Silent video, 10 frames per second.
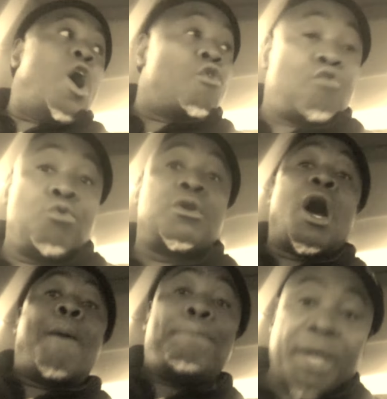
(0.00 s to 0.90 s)
a root
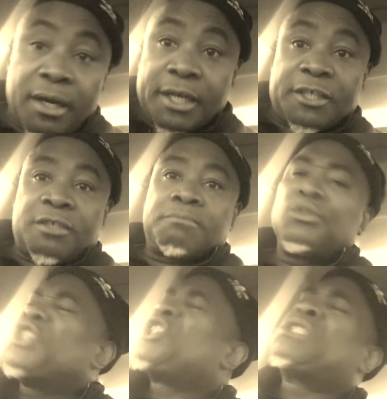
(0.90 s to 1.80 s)
of bitterness
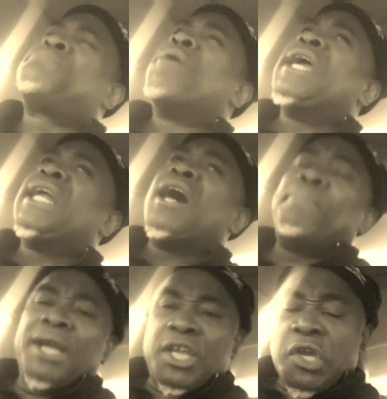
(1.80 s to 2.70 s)
springing
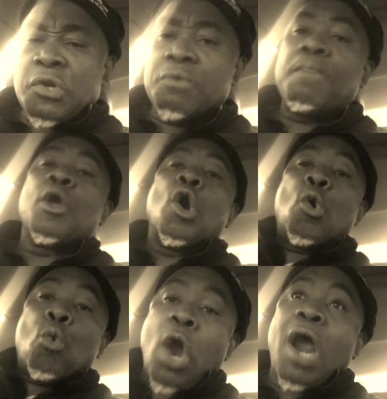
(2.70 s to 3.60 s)
up in you,
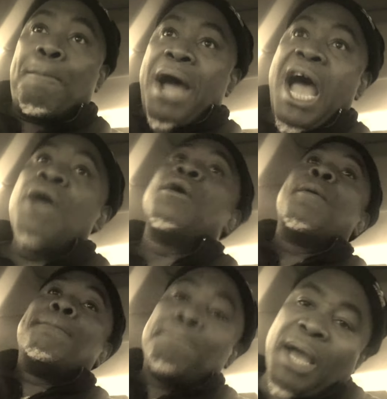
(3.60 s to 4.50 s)
whereby
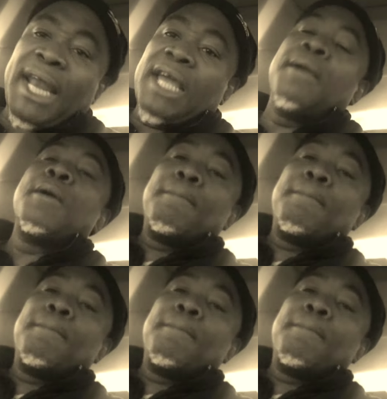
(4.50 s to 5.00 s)
many